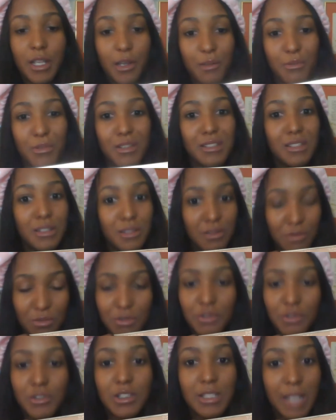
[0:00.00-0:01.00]
it was a
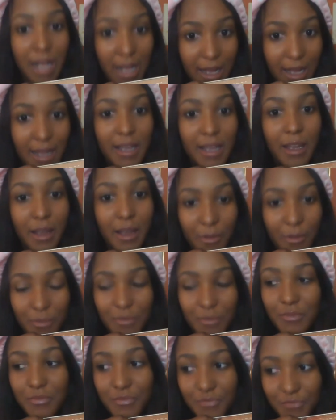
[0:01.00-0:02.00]

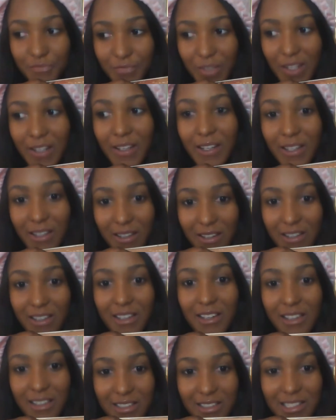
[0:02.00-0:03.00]
time, like,
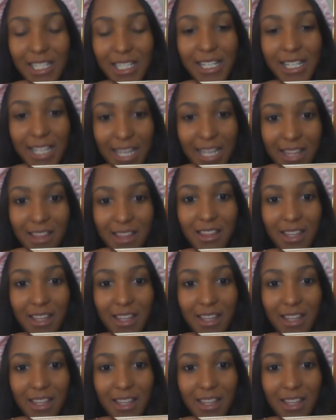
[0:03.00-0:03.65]
to get